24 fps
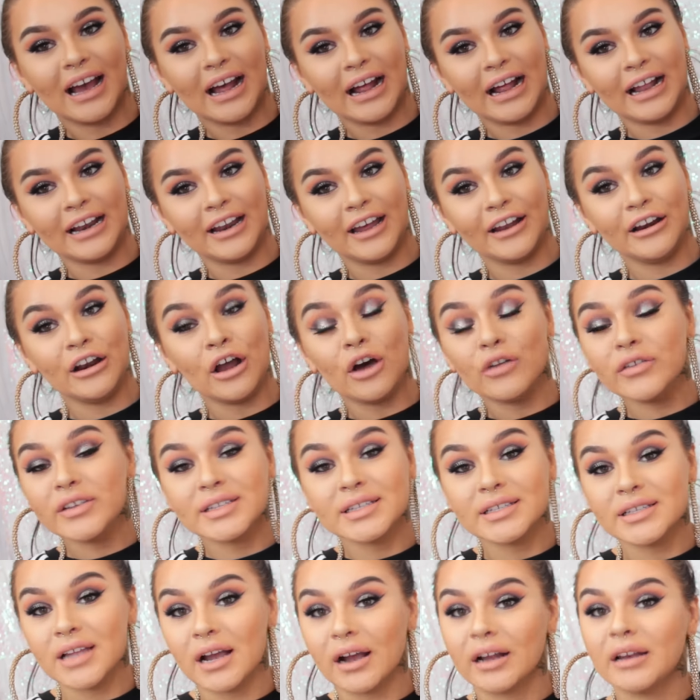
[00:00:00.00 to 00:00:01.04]
And I know this
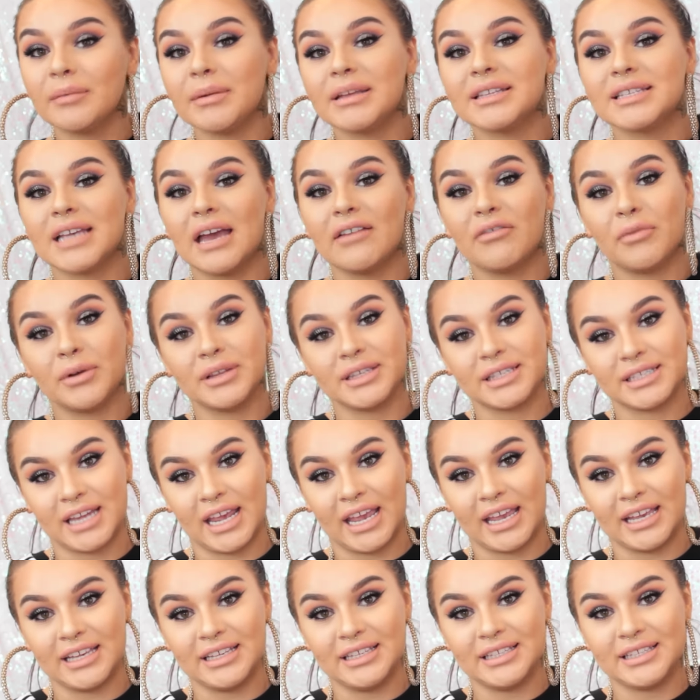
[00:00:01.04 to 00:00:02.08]
is not going to be to everyone's
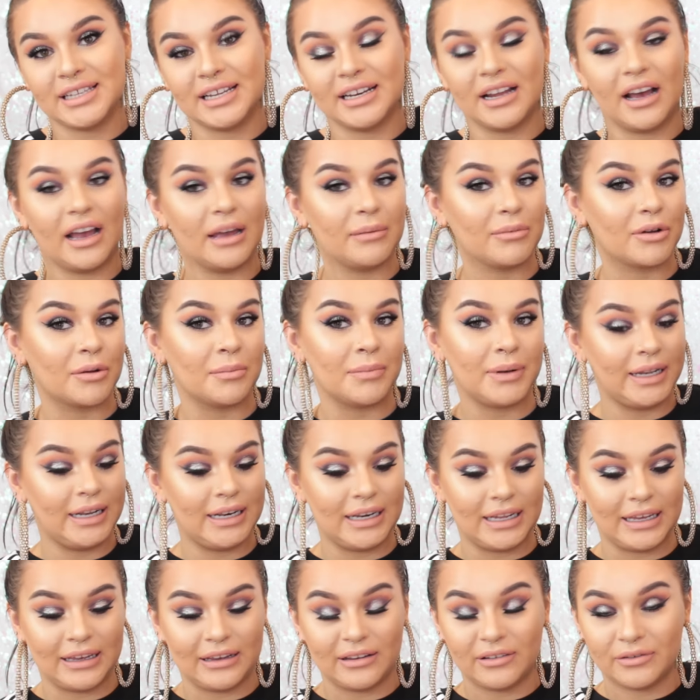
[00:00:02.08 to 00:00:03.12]
taste, and I'm
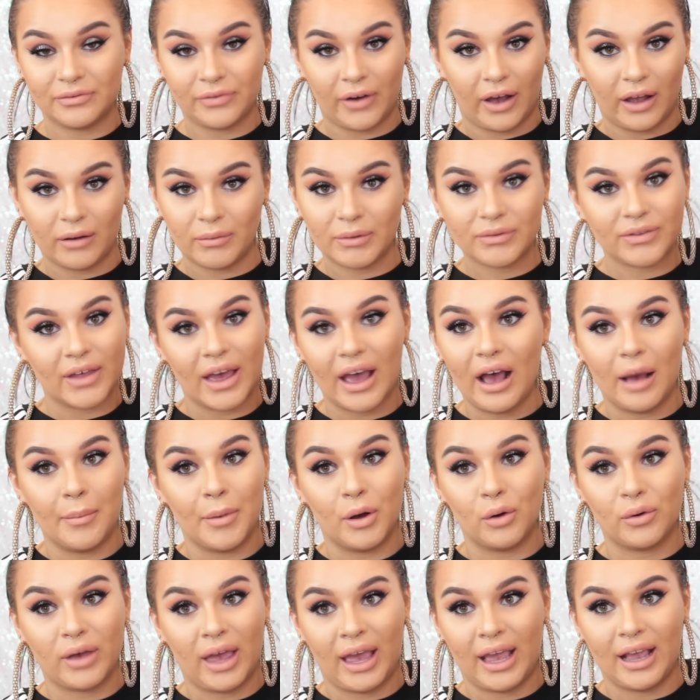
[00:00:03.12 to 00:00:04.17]
completely fine with that. I'm
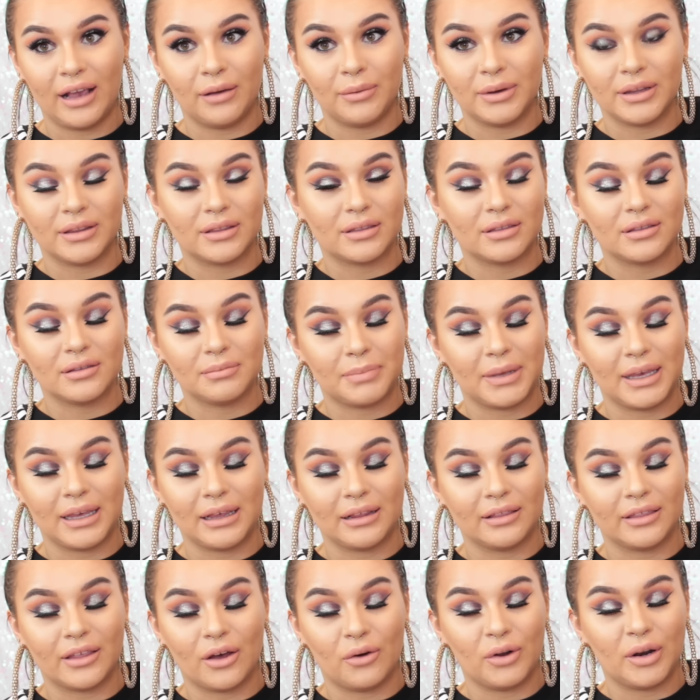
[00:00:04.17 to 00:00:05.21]
okay with
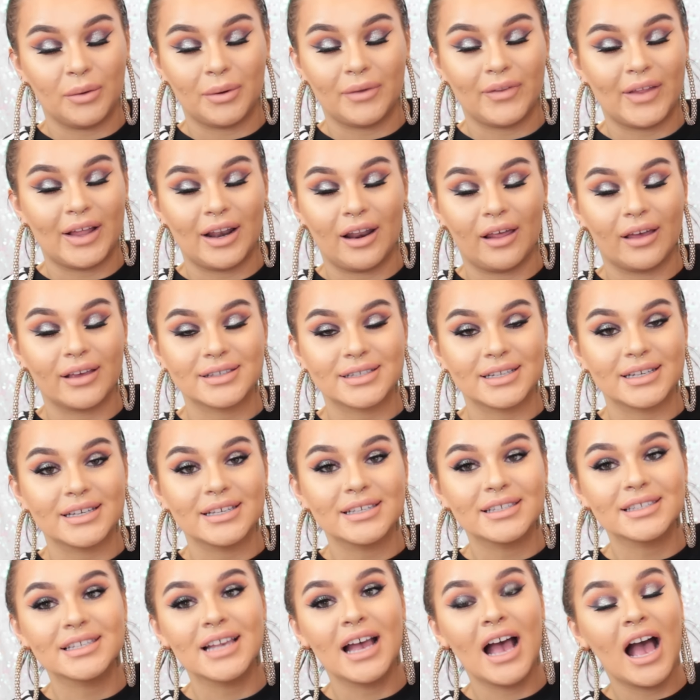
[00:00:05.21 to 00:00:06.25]
being the only one that likes
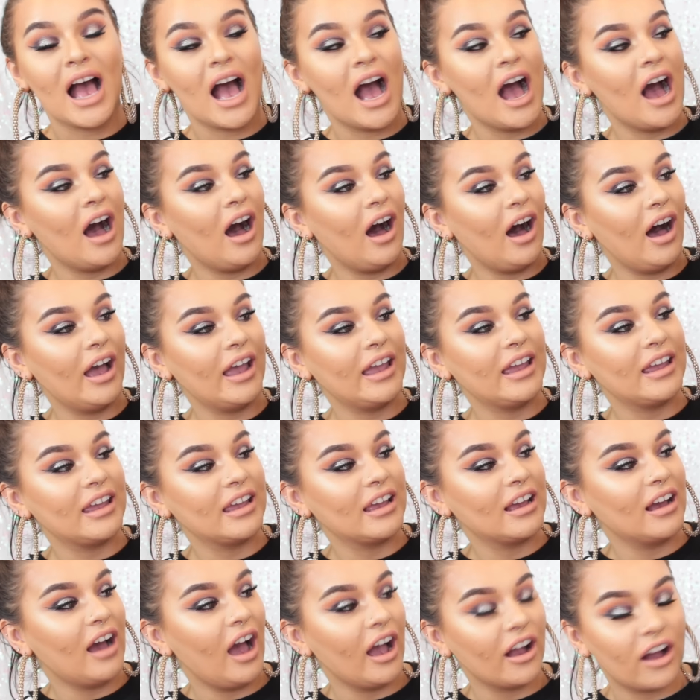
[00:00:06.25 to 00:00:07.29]
this.
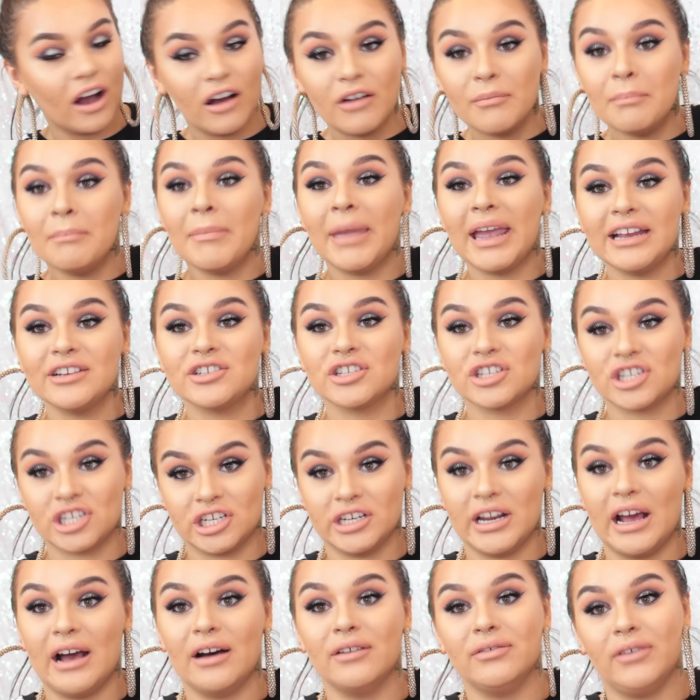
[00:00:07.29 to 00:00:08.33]
I got major
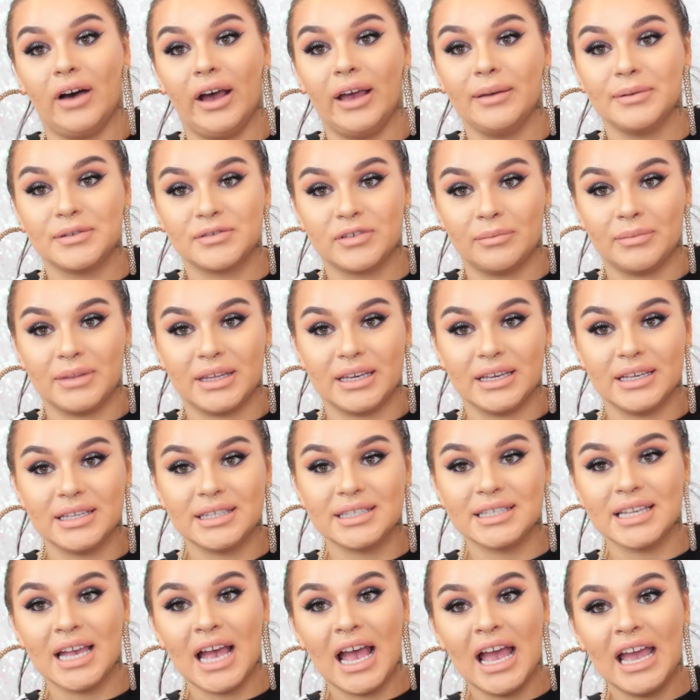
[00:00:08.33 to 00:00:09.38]
Chanel vibes from
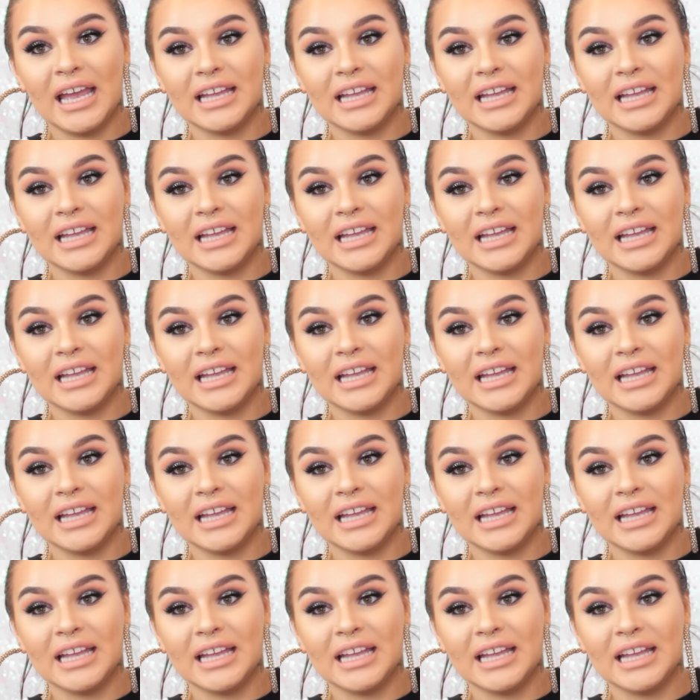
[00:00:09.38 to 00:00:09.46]
this.